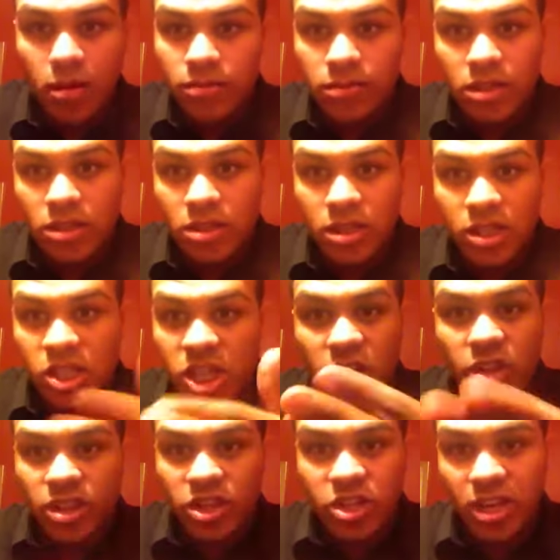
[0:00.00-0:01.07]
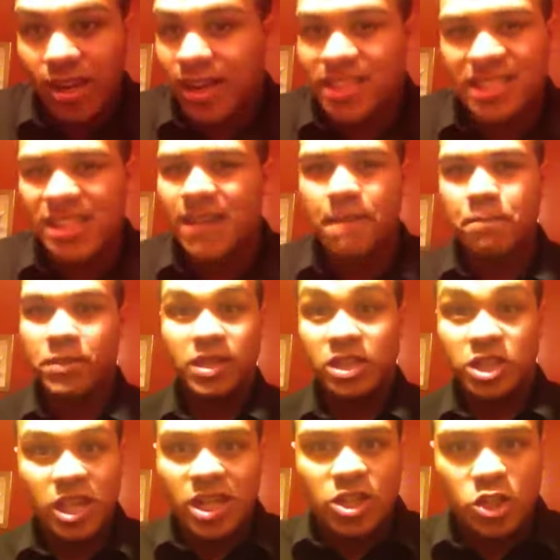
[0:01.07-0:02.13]
just, just share this shit because
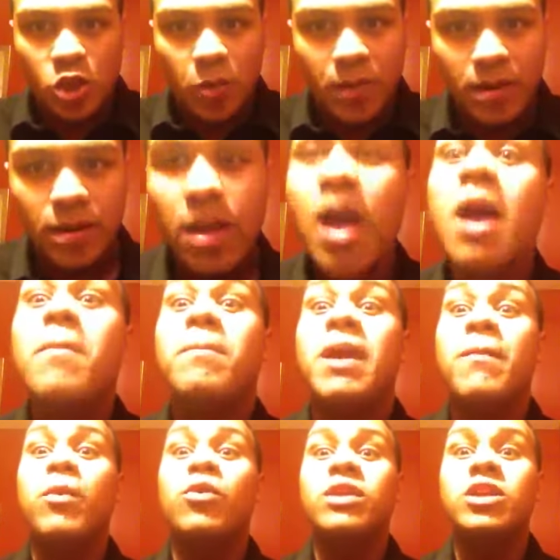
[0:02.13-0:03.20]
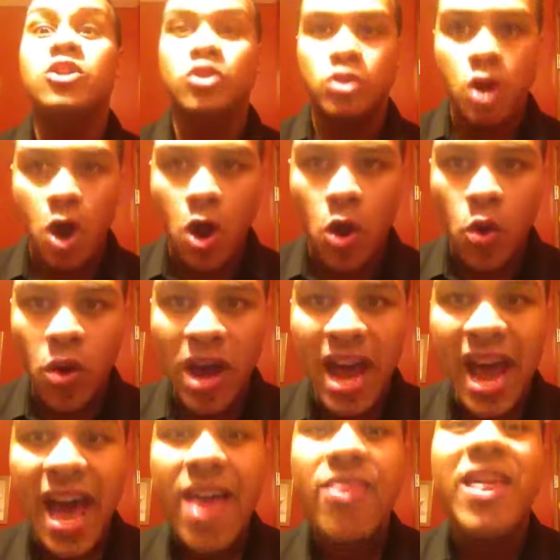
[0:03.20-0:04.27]
it's getting stupid. People need to know
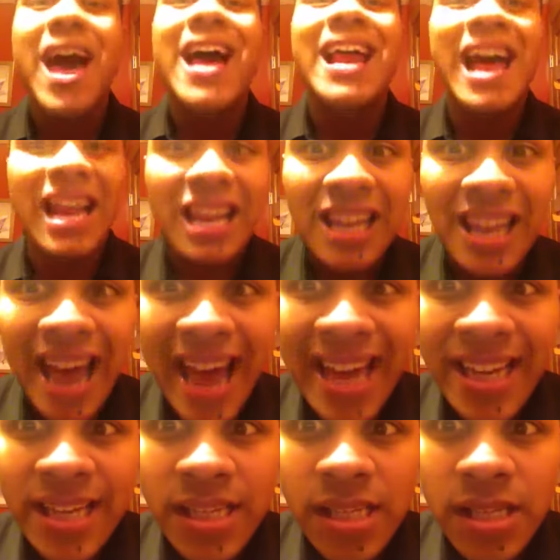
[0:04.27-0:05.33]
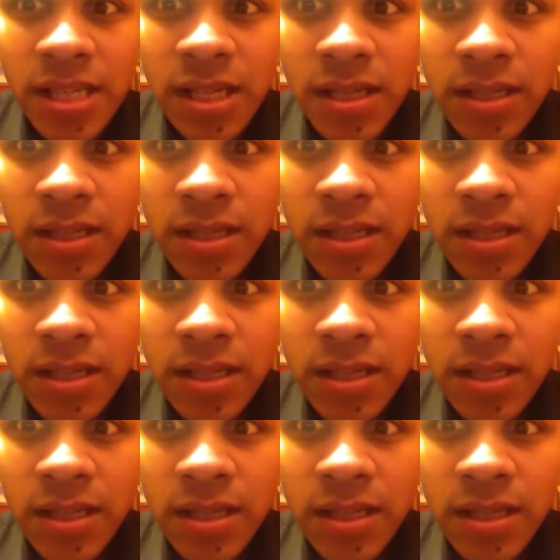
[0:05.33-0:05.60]
that likes